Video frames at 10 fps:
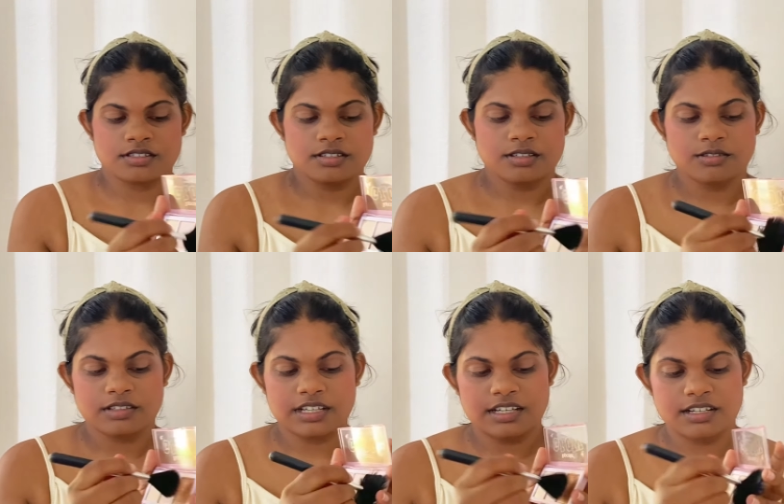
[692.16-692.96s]
You
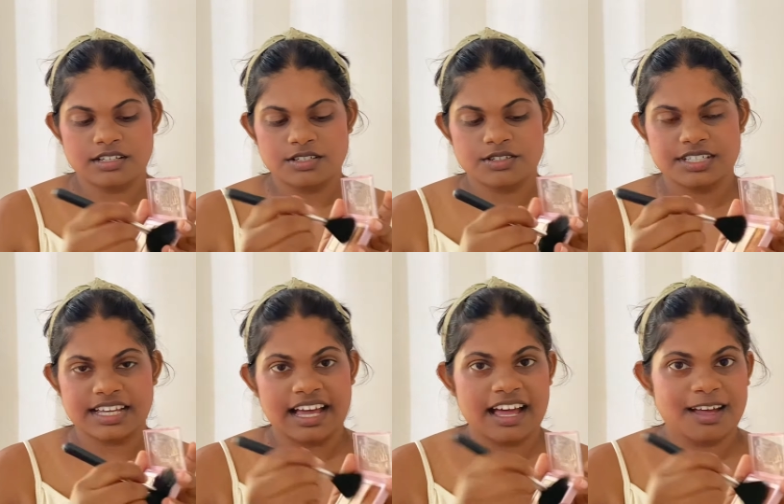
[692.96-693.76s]
need to
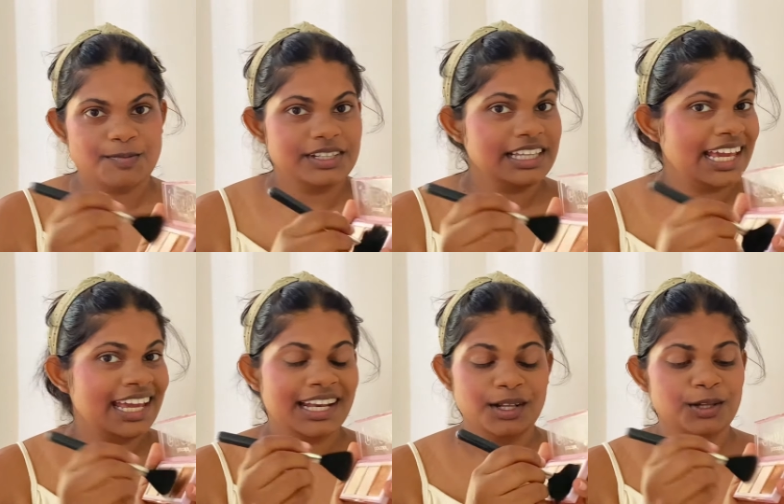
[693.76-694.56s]
dab a
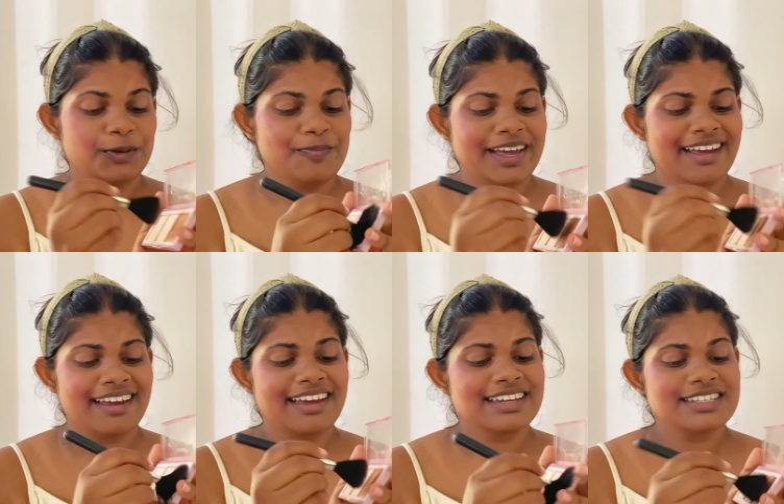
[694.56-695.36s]
little
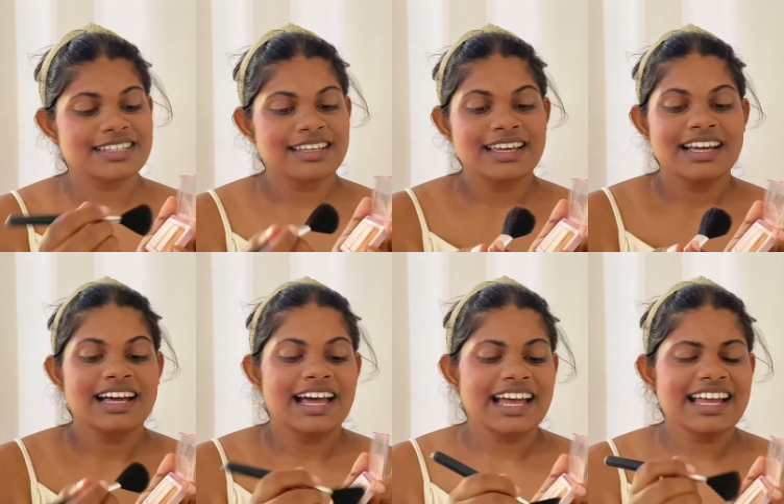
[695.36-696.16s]
bit
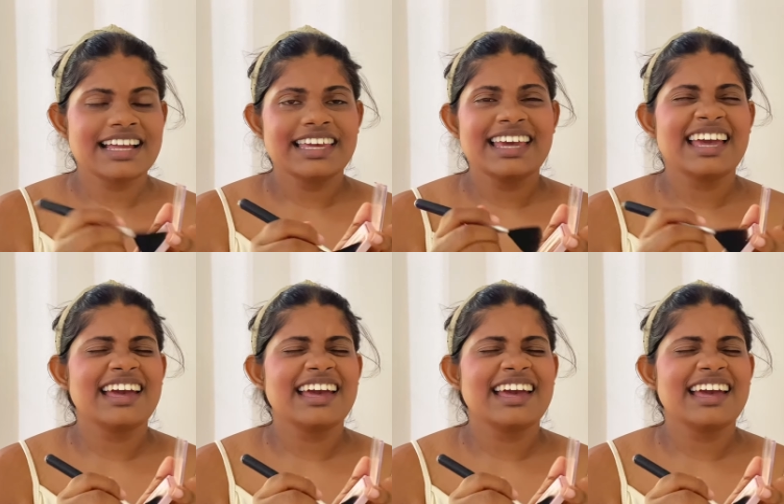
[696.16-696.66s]
and keep